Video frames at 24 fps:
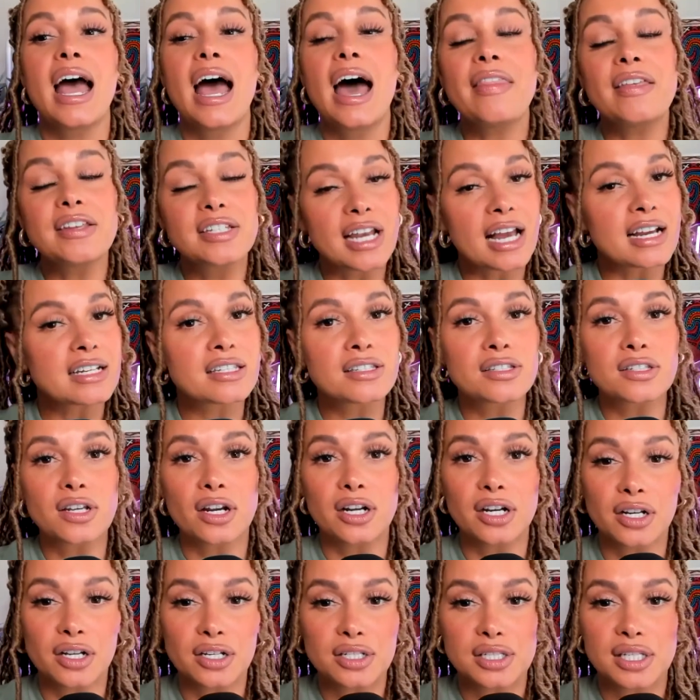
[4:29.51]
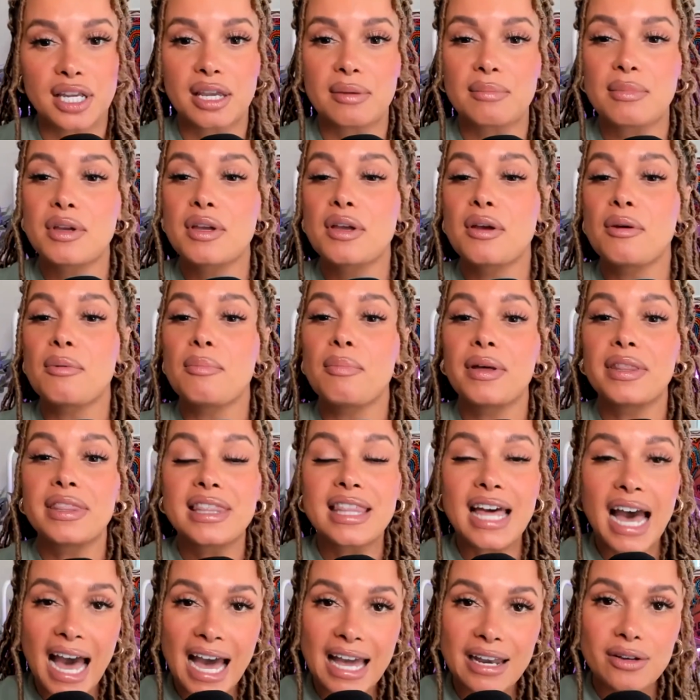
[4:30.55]
And the Texans are a good team. But
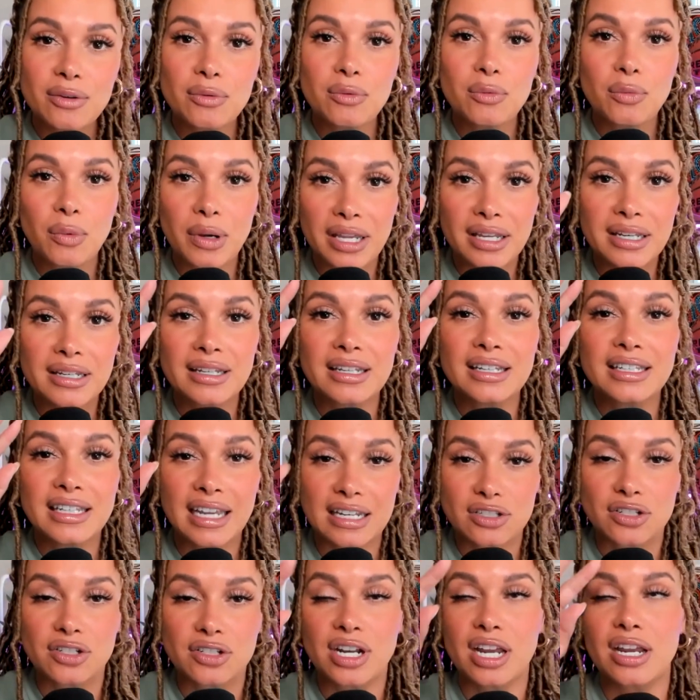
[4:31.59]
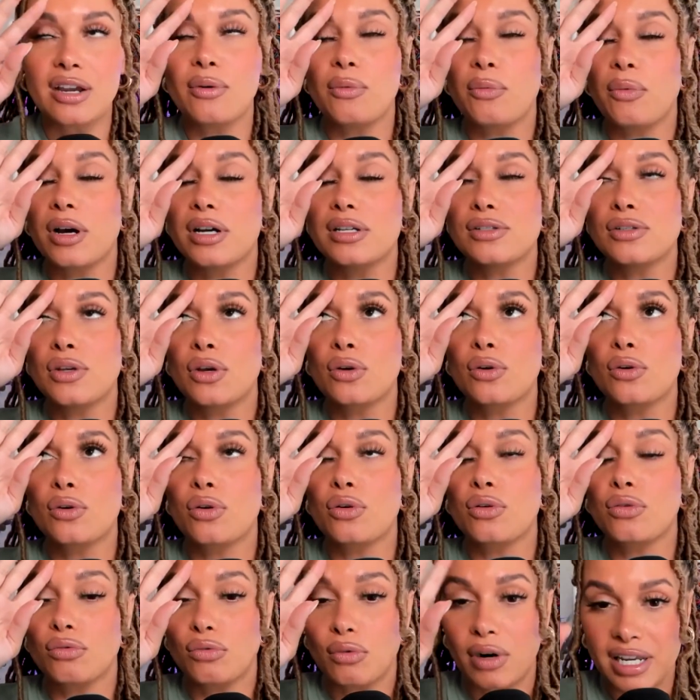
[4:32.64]
that win yesterday was
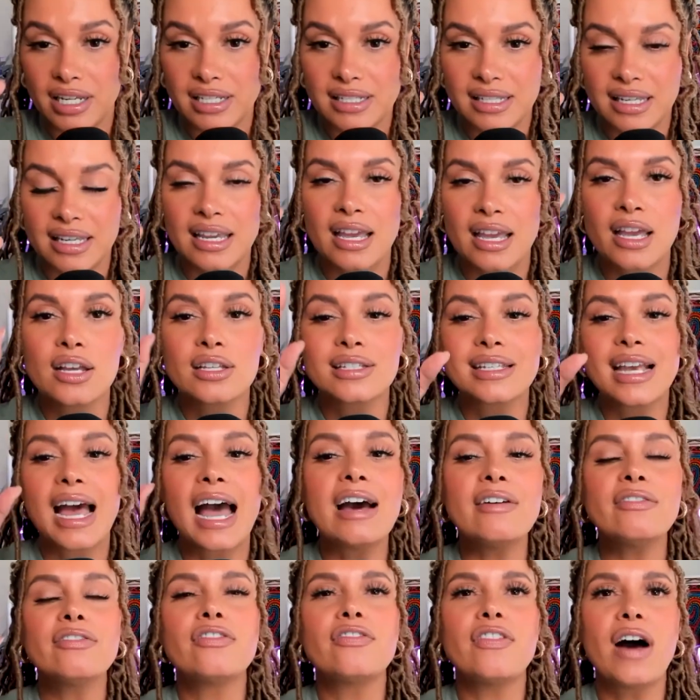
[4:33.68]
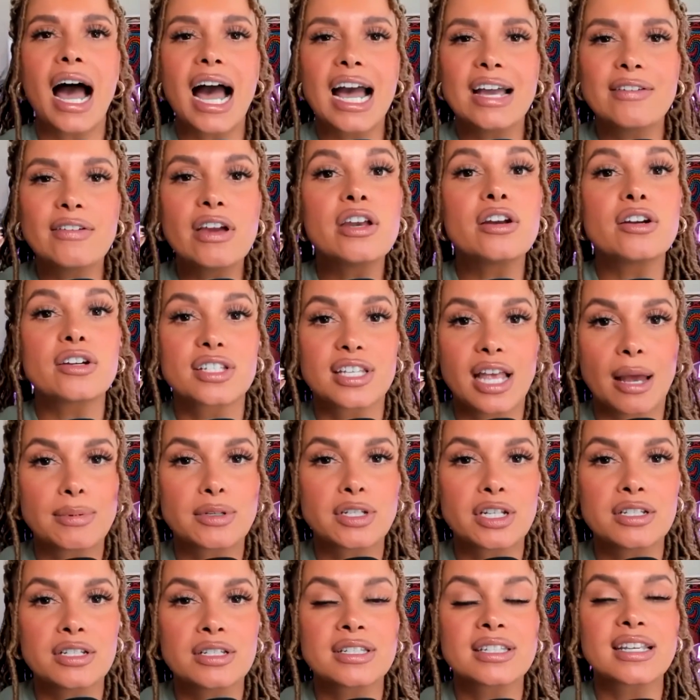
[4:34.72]
crazy. To have 5
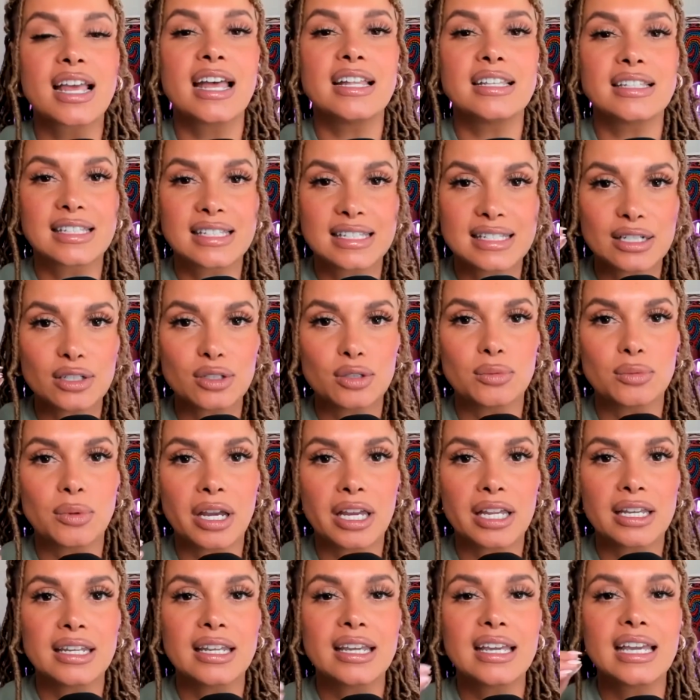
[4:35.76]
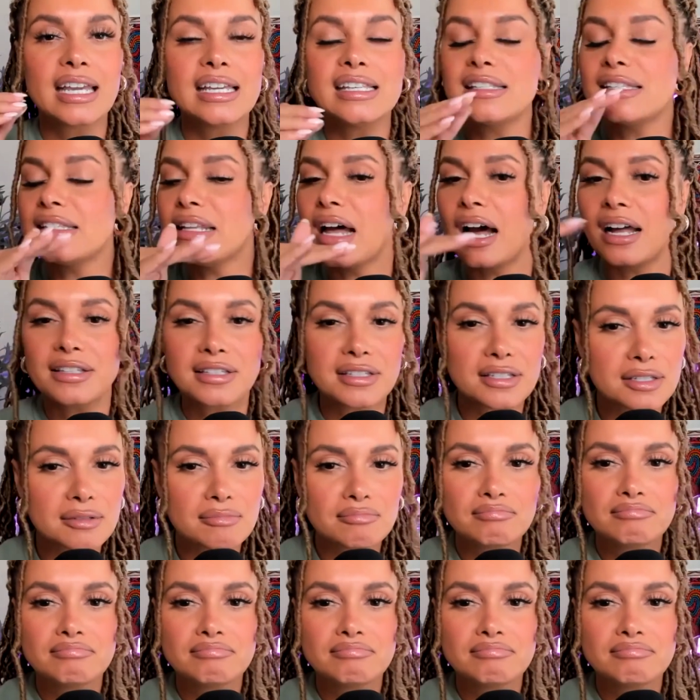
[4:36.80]
interceptions and still win is nuts.